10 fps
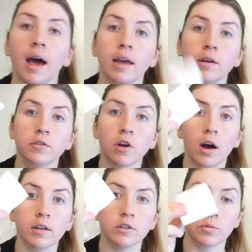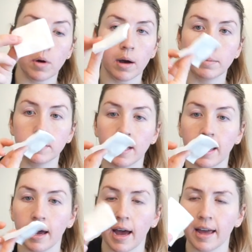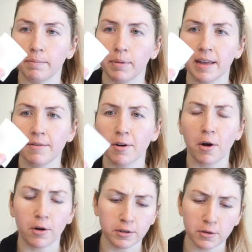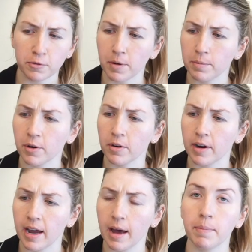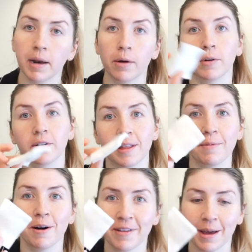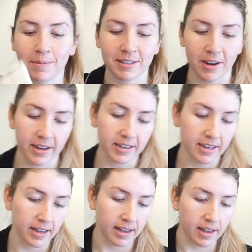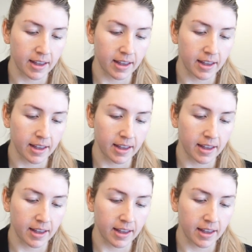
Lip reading: I use cotton swabs that I believe are also from Korea, but I ordered them off Amazon,